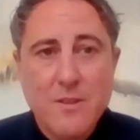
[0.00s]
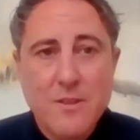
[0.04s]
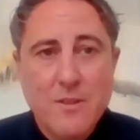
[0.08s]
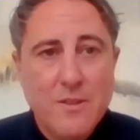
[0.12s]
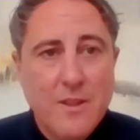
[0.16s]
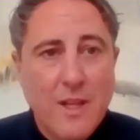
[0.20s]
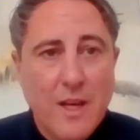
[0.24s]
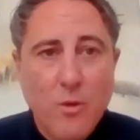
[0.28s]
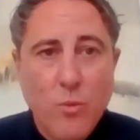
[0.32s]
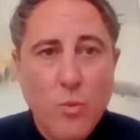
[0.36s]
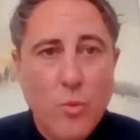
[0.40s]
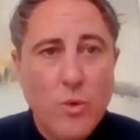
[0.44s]

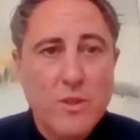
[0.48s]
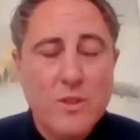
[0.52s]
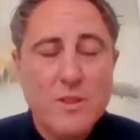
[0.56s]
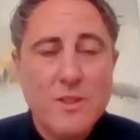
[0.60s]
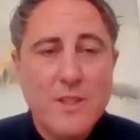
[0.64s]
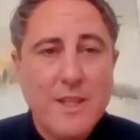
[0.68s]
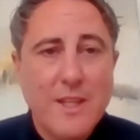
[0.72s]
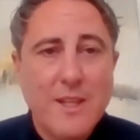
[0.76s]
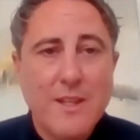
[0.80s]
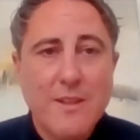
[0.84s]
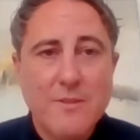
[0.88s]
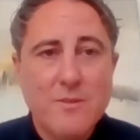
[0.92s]
that one
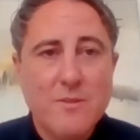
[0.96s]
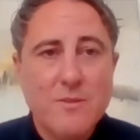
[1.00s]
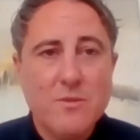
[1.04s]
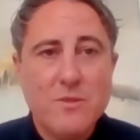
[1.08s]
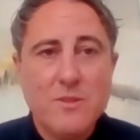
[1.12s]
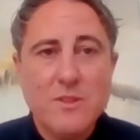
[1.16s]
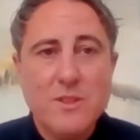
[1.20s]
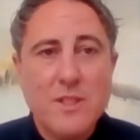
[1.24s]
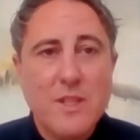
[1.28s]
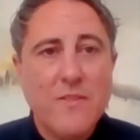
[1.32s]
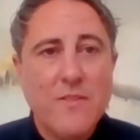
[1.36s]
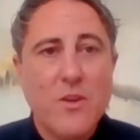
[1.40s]
day
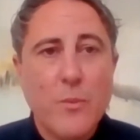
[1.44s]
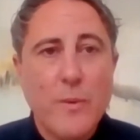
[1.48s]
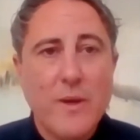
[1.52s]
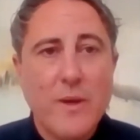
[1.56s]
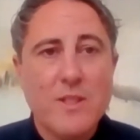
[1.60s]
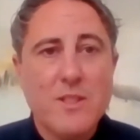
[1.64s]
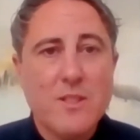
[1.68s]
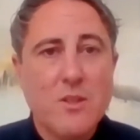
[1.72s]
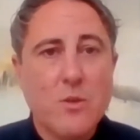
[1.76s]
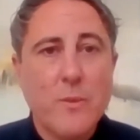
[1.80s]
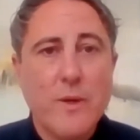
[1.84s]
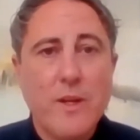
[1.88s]
never
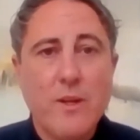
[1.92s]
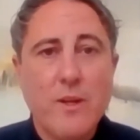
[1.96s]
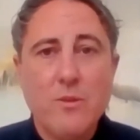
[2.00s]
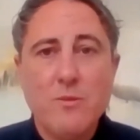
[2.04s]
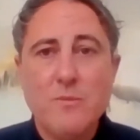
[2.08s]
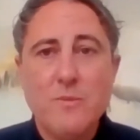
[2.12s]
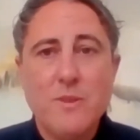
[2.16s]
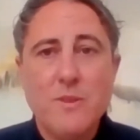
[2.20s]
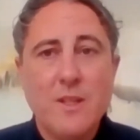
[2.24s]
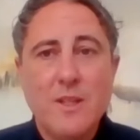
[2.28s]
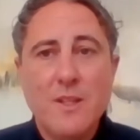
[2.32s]
went so well,